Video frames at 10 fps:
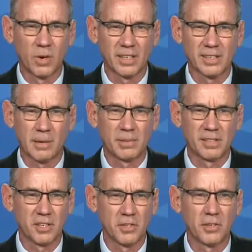what is our
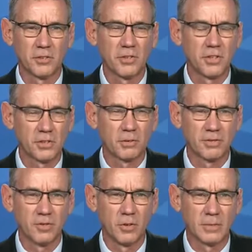position on judicial
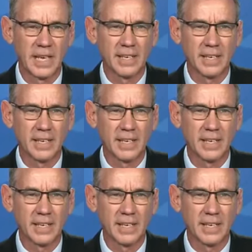reform.